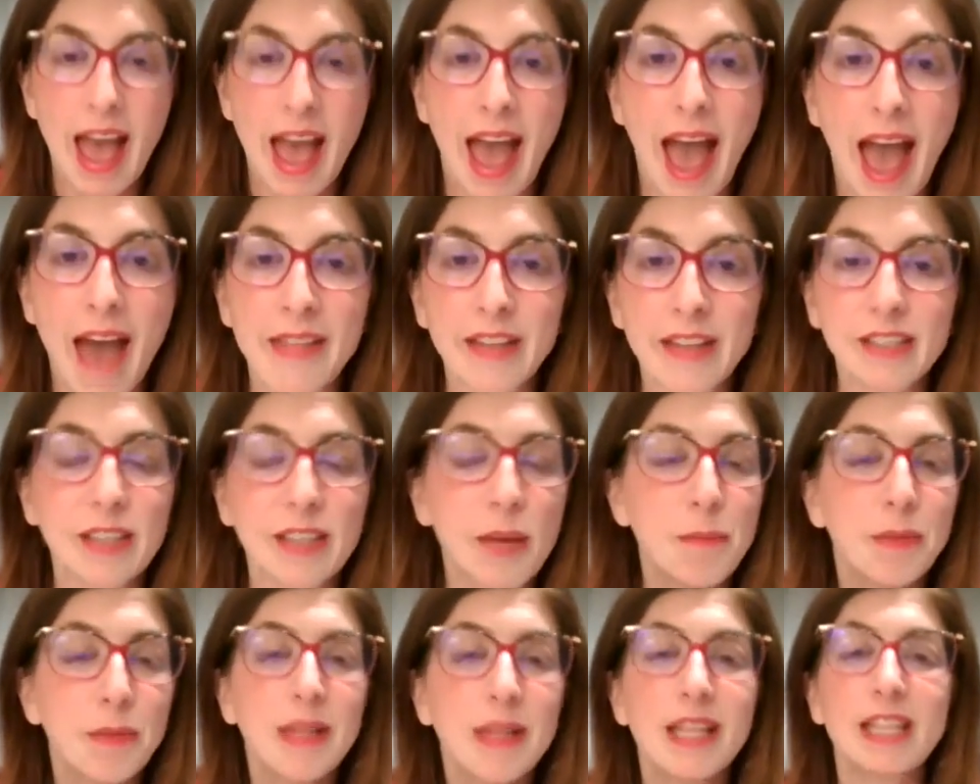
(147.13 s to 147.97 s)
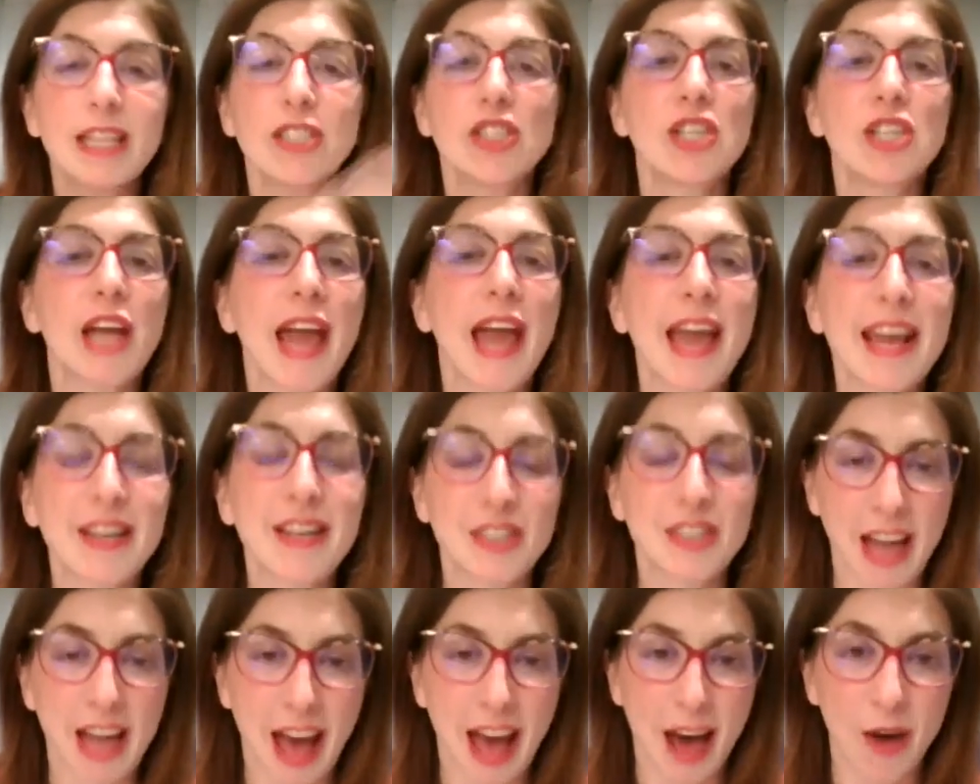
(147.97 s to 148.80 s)
And this completely
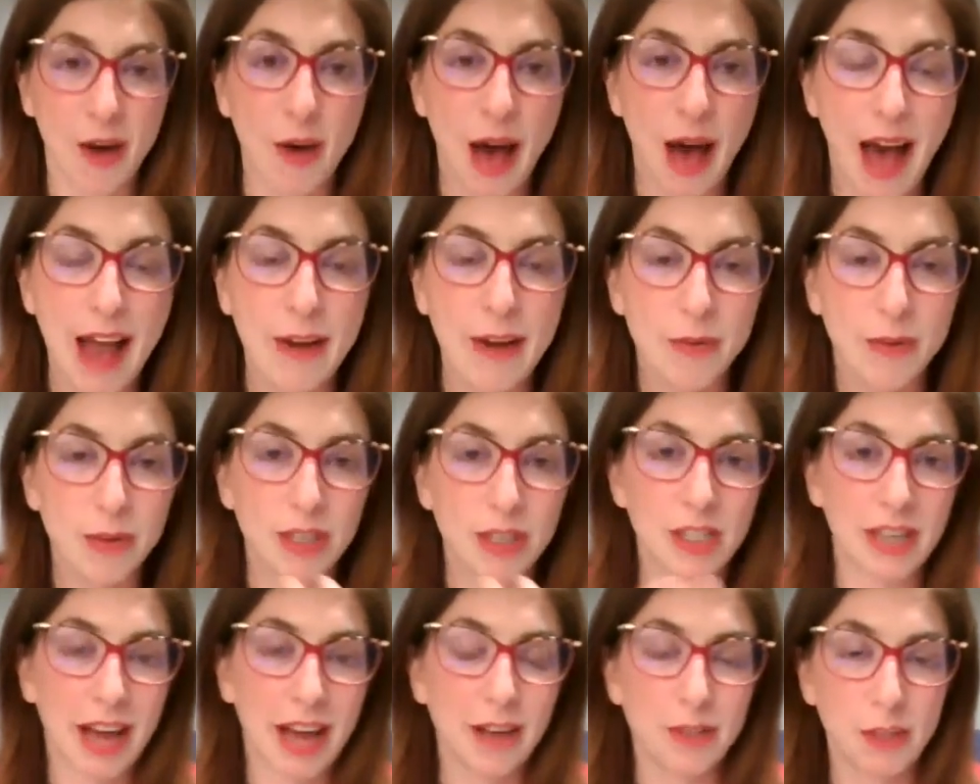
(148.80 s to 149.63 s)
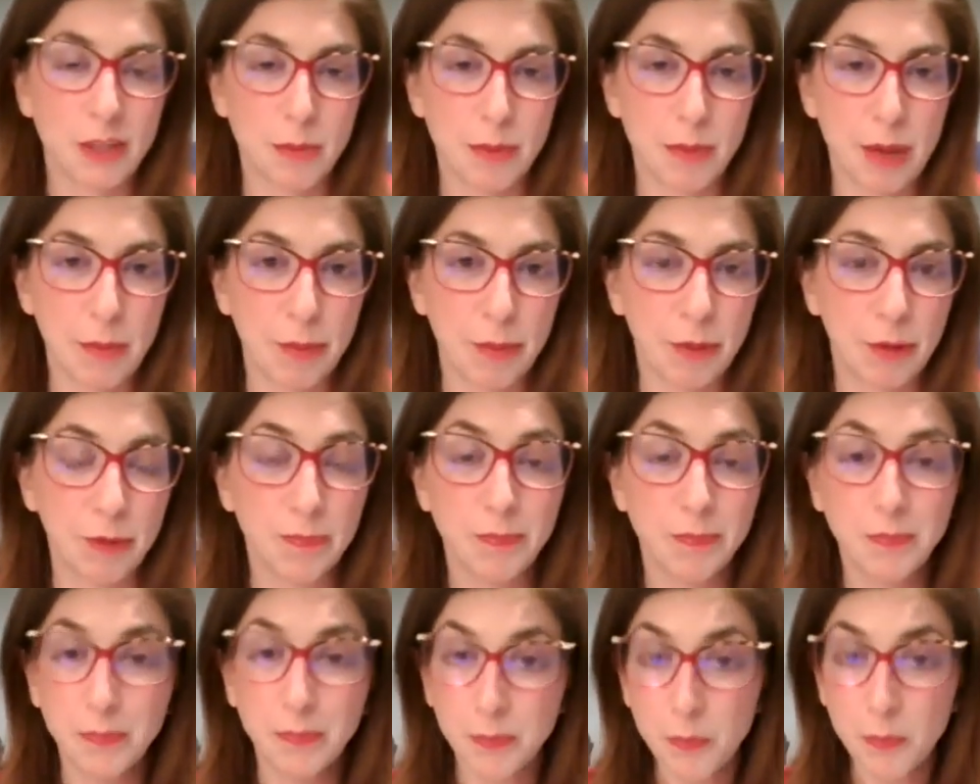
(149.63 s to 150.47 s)
changed how I reached out to people.
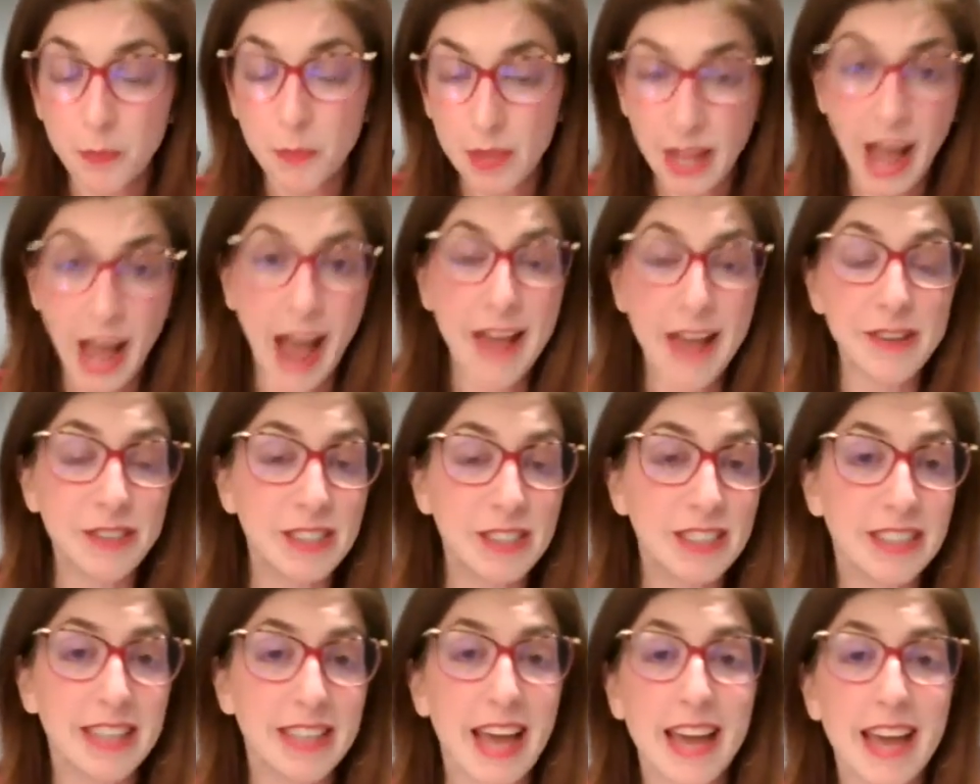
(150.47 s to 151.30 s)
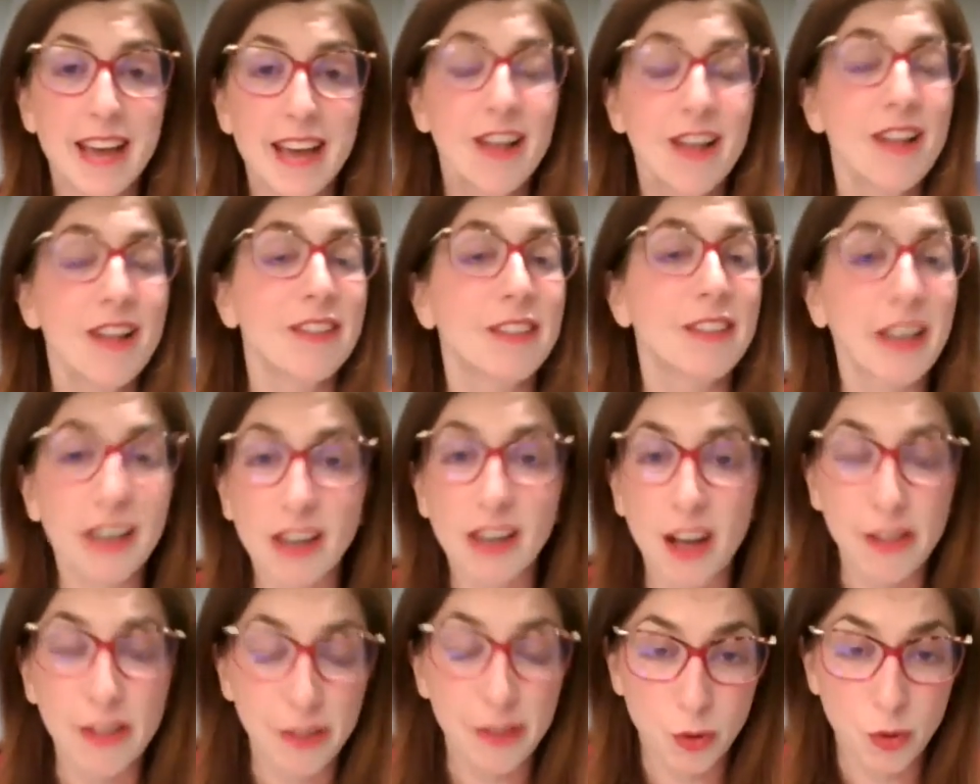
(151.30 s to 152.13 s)
I used to say, look at
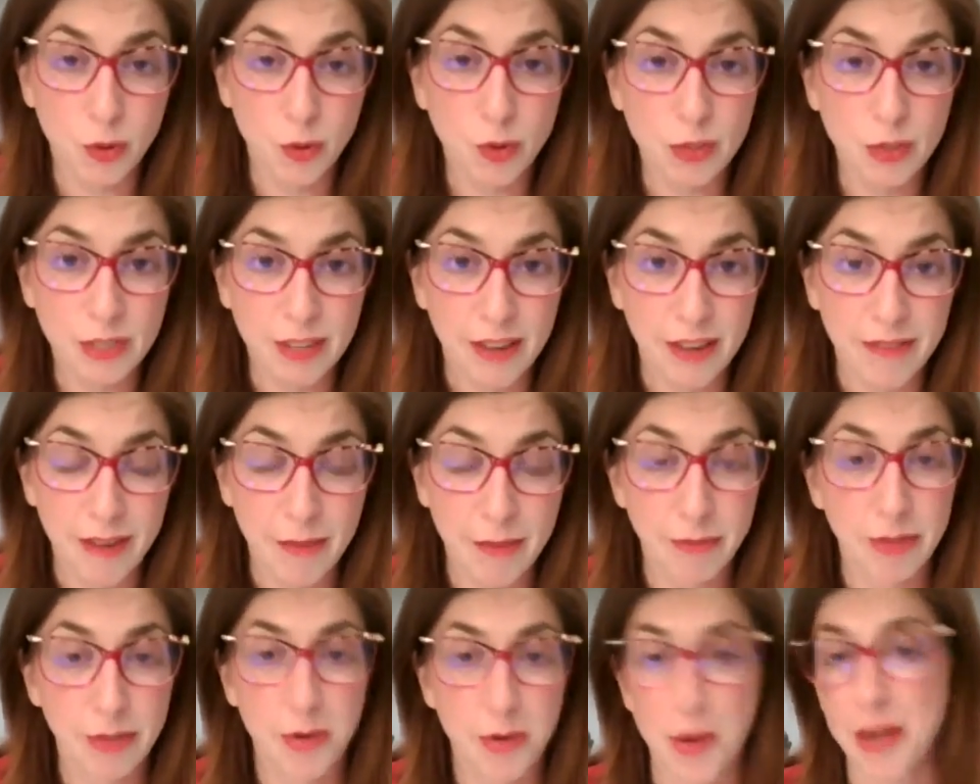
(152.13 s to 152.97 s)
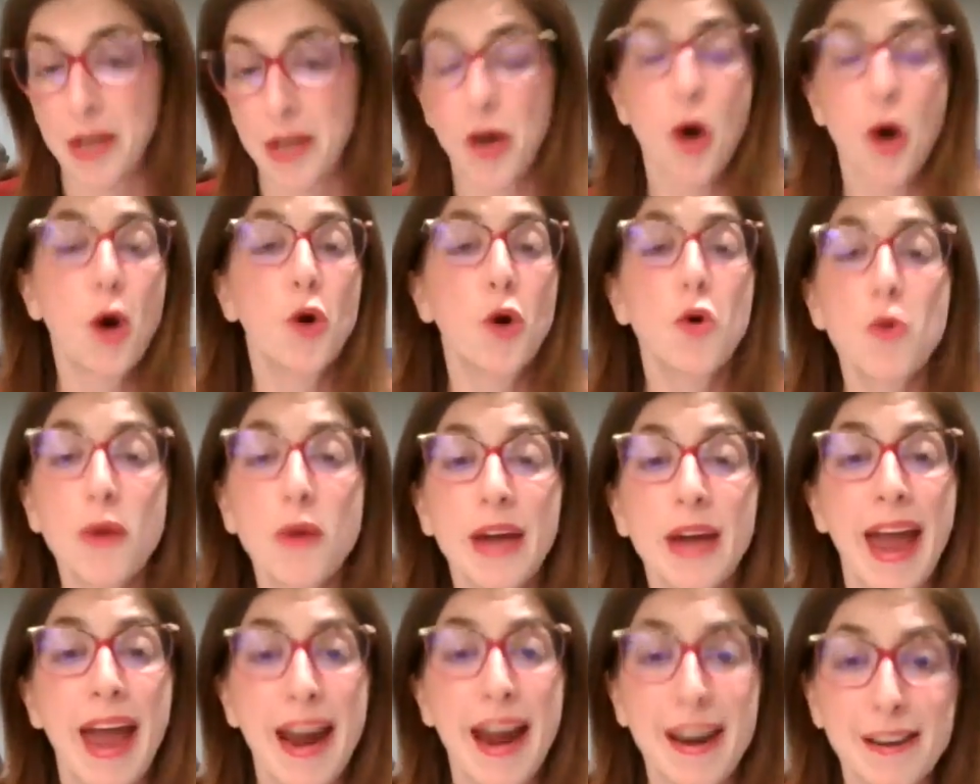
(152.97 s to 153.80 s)
all the cool stuff I'm doing. Who
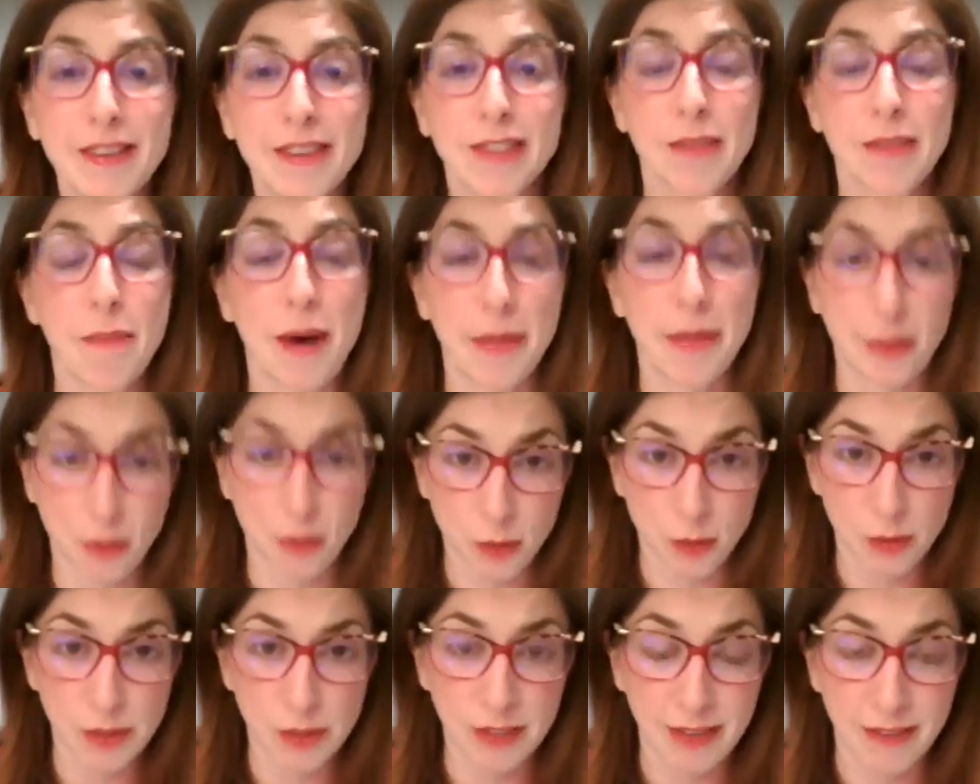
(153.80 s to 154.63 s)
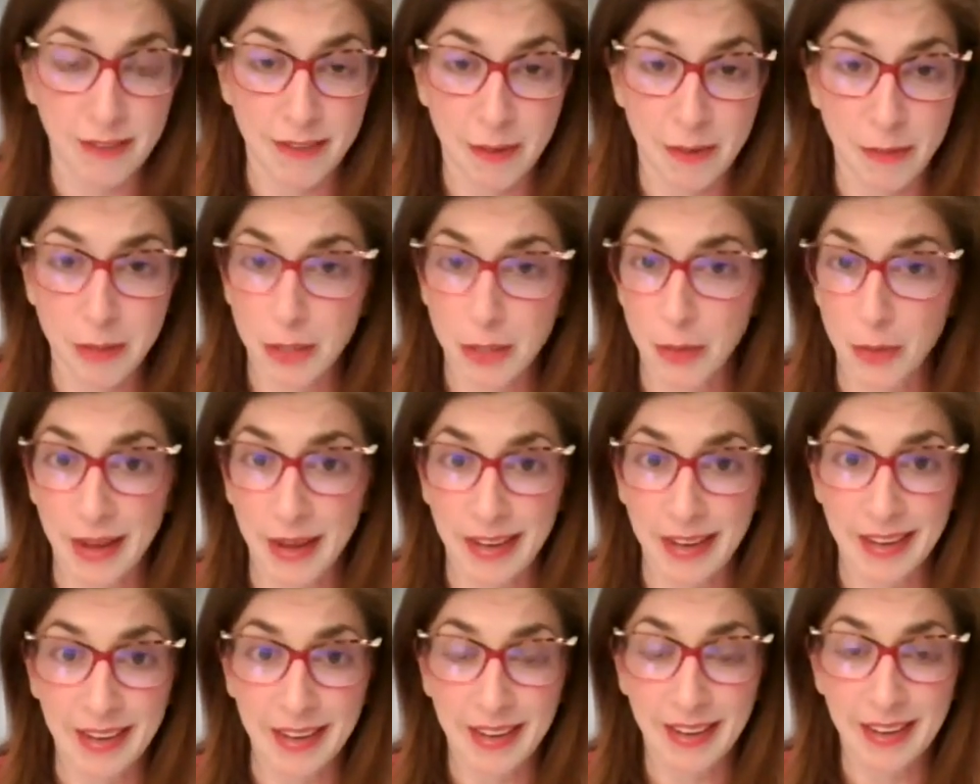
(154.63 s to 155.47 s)
cares about the cool stuff I'm
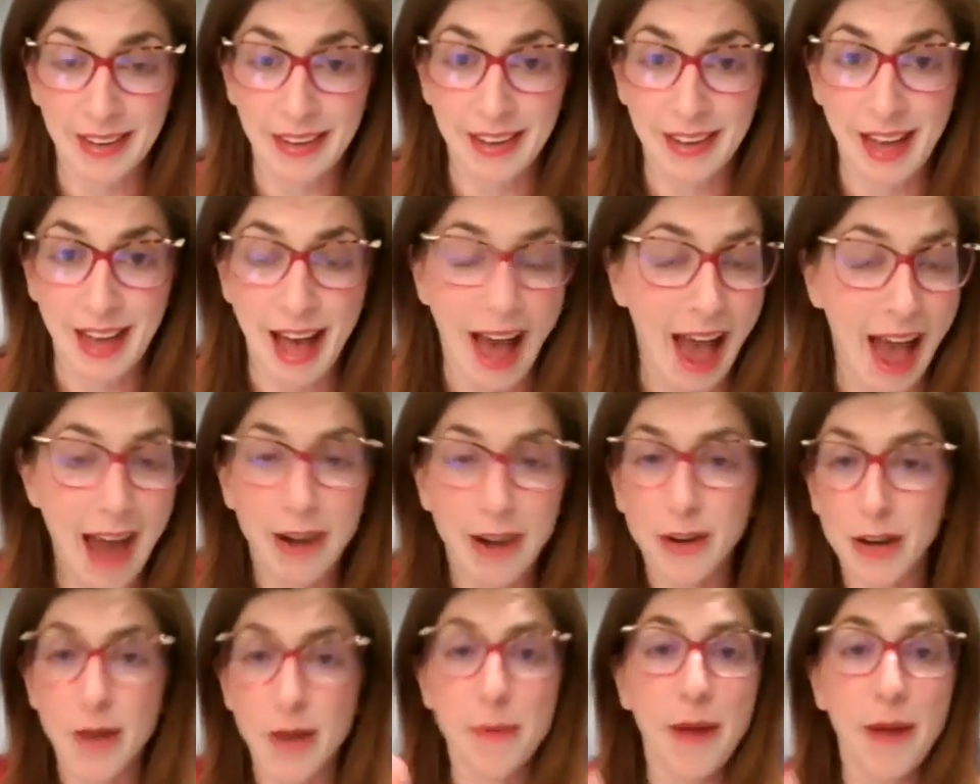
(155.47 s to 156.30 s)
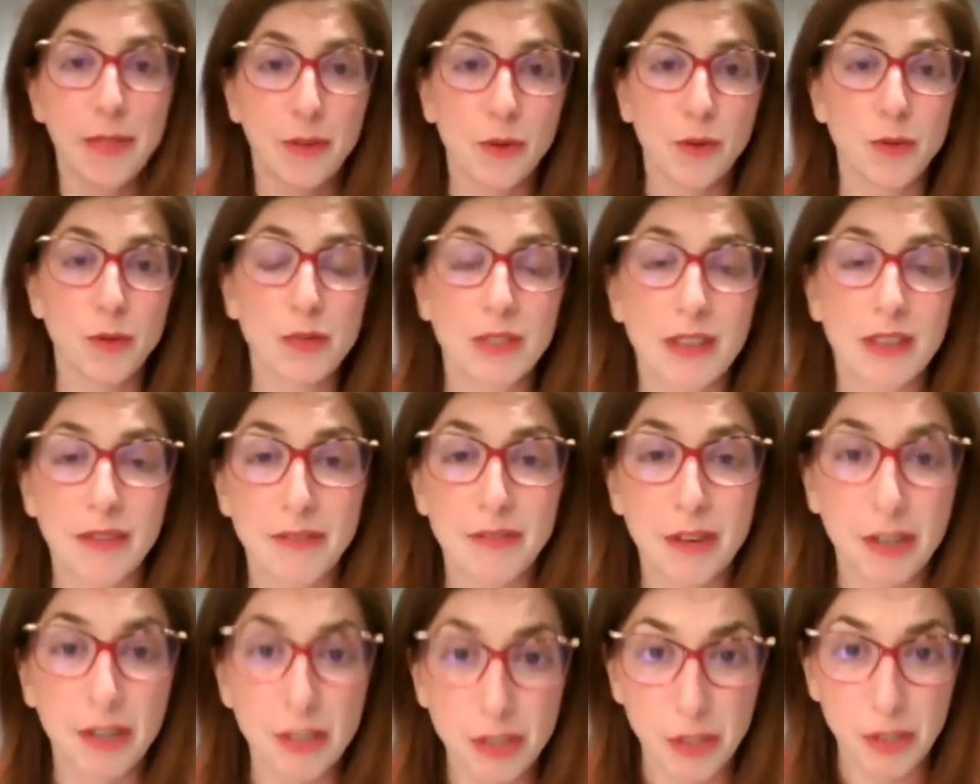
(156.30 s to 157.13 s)
doing? I don't care about the cool stuff
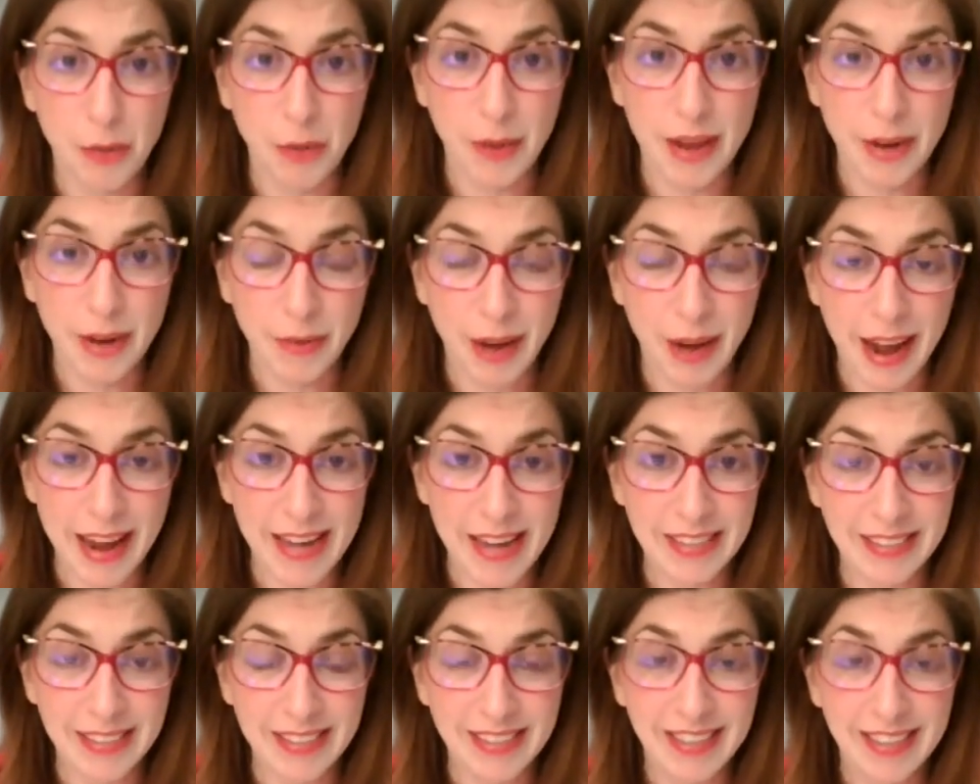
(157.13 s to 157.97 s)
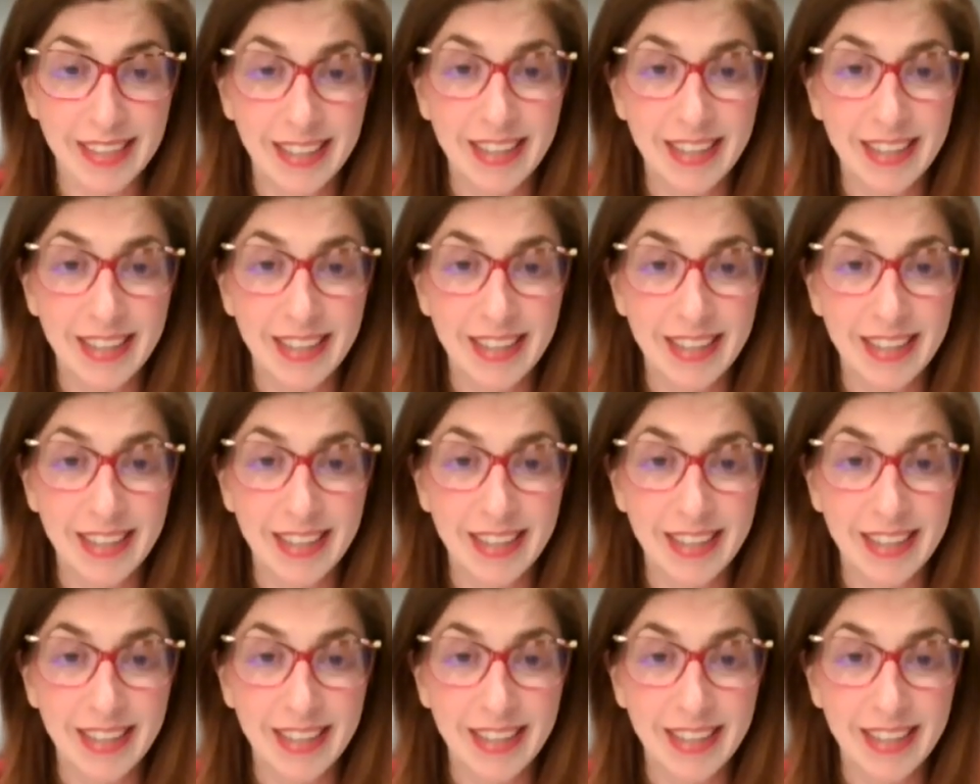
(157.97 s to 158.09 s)
you're doing, right?